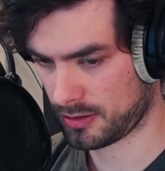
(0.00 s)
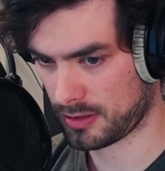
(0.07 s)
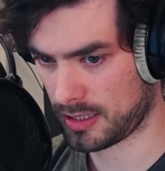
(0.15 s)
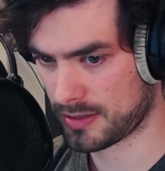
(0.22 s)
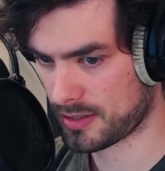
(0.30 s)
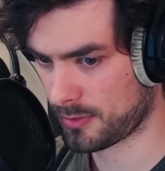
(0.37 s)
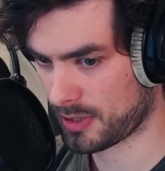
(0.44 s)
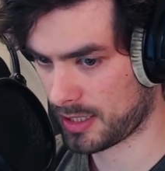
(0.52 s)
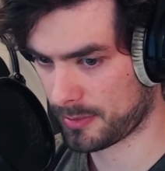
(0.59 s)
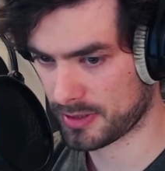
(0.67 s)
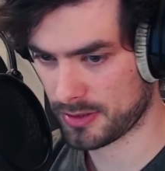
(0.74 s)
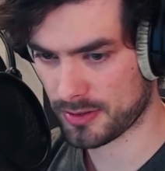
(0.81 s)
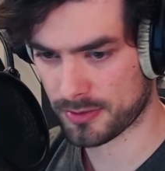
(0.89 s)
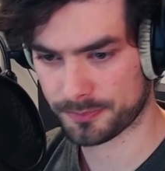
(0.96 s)
let's see what
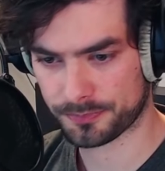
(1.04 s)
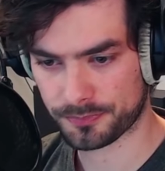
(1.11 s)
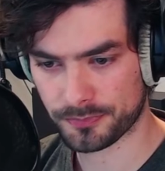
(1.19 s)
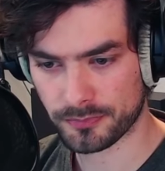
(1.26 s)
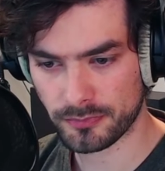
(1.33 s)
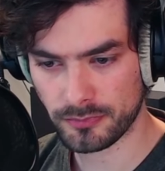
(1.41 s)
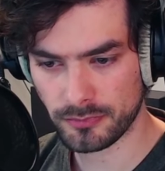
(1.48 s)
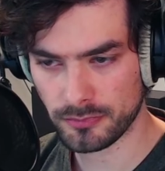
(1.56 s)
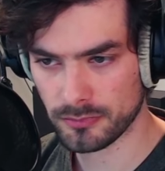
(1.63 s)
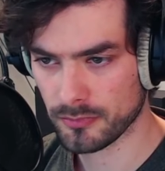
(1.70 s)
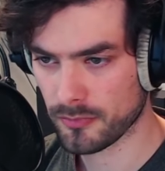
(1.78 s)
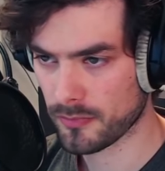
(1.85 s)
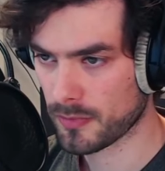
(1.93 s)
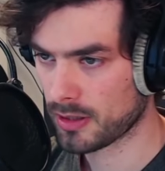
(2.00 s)
happens.
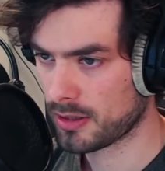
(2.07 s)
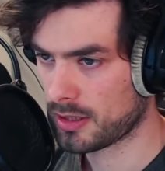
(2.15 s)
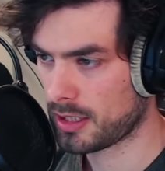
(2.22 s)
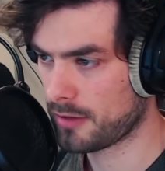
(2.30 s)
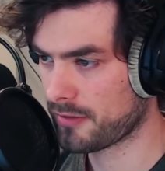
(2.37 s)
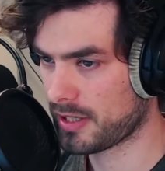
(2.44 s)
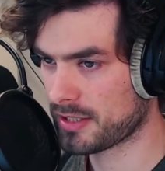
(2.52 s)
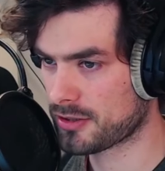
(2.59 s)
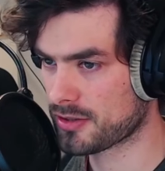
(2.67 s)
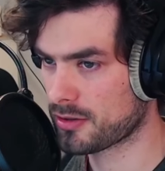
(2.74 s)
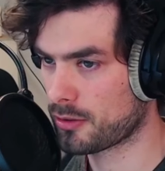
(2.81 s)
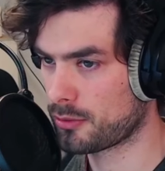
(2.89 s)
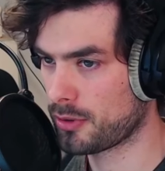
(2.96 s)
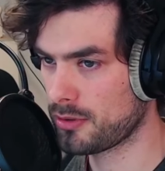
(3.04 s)
If I
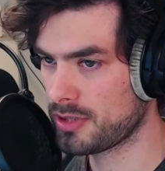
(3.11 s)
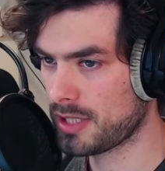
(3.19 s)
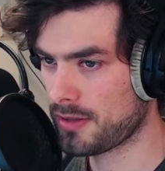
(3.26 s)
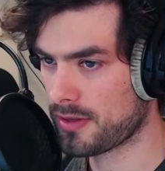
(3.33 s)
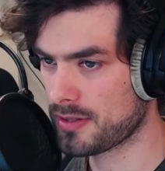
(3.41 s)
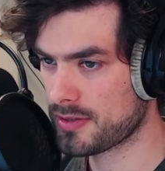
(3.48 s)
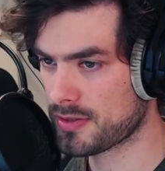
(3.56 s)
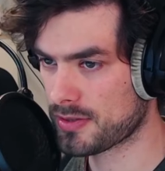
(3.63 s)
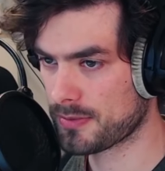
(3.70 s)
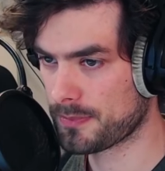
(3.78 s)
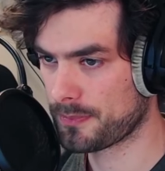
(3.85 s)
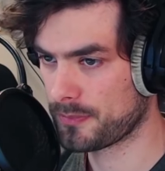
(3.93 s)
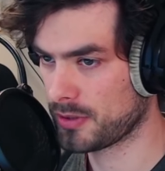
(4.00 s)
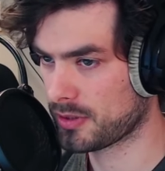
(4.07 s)
just rotate this,
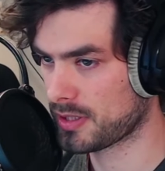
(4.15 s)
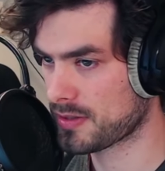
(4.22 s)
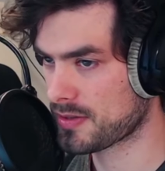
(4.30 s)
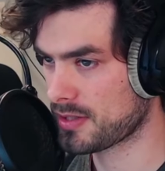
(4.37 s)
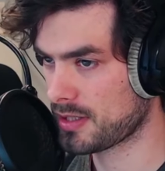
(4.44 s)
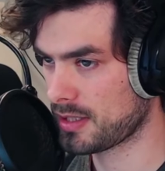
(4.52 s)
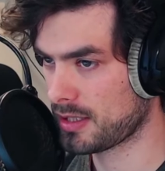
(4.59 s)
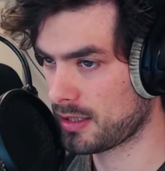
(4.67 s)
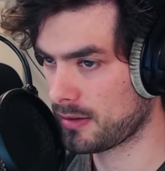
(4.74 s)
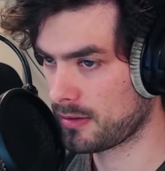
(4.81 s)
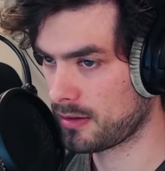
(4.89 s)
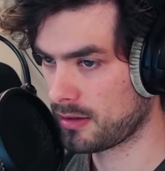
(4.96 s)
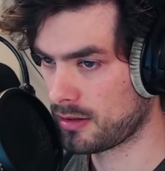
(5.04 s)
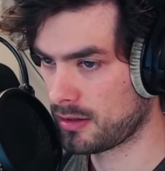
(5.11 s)
you can see
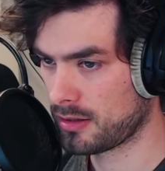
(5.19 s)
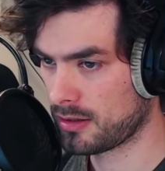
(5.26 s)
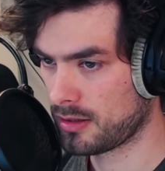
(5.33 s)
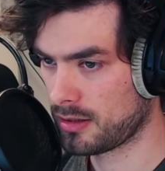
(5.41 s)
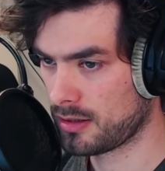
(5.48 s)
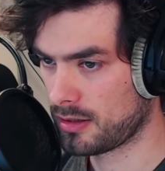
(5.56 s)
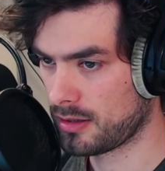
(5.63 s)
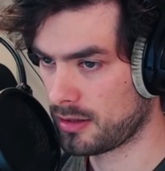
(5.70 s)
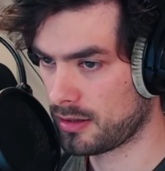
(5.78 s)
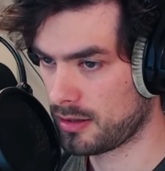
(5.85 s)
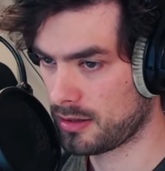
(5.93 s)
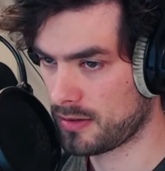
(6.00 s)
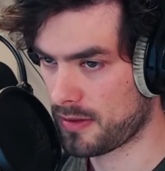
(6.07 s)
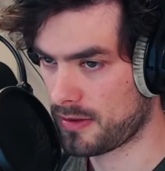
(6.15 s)

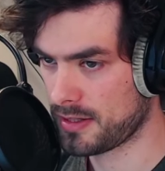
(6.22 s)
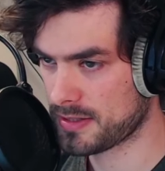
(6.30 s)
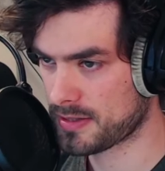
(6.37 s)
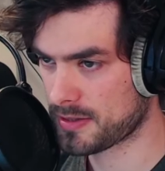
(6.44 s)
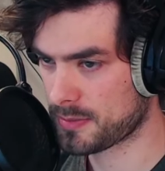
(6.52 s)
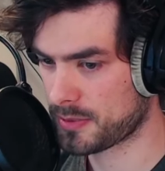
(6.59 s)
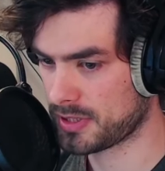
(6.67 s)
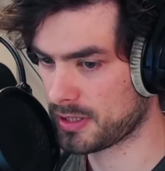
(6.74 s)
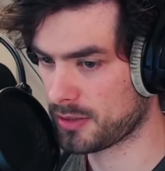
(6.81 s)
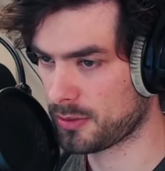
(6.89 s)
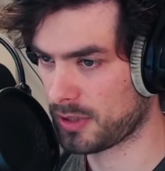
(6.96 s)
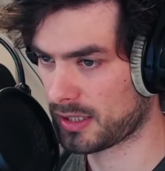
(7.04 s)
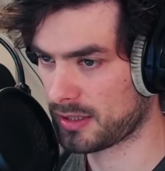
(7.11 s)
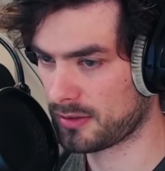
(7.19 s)
this is pretty
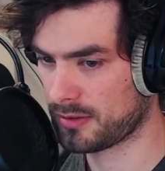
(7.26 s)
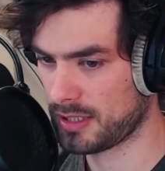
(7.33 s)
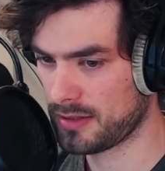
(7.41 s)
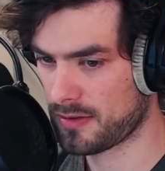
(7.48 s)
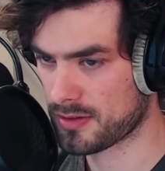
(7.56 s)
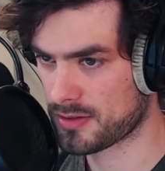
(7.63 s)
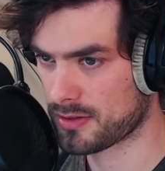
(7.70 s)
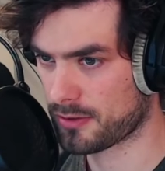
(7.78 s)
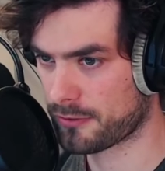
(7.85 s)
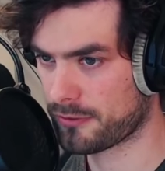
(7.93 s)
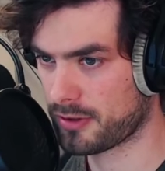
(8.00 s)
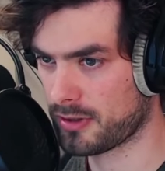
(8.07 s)
quick, right? This took 4